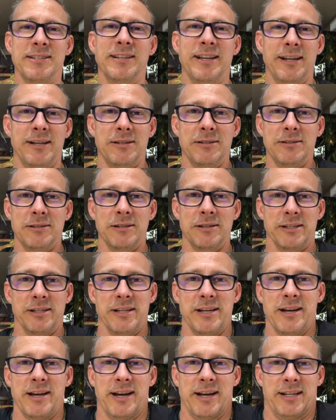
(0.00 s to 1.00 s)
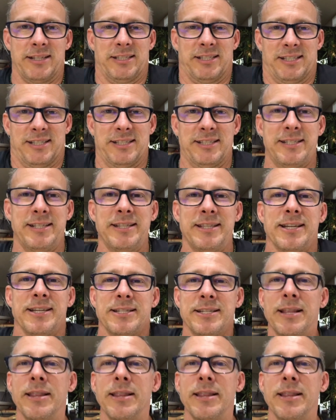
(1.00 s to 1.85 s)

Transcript: You're like, oh yeah, I just did this.